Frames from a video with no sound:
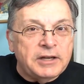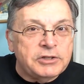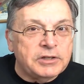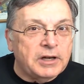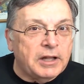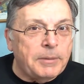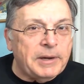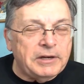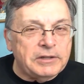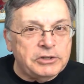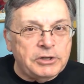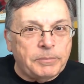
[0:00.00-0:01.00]
She's going to come back to
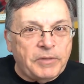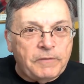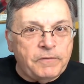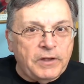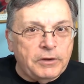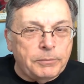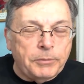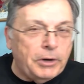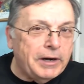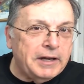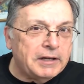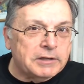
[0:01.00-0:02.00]
the ship. They found a
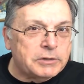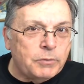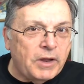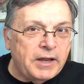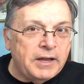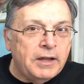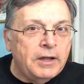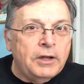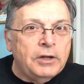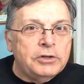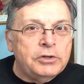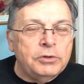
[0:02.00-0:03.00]
miraculous way
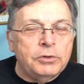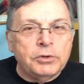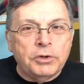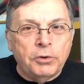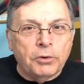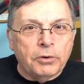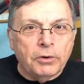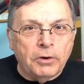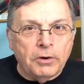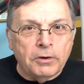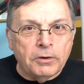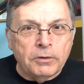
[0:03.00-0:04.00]
to cure
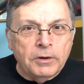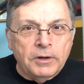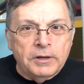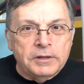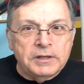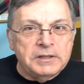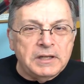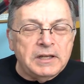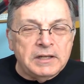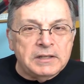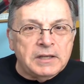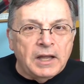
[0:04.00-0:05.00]
her
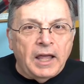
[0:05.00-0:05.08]
disease.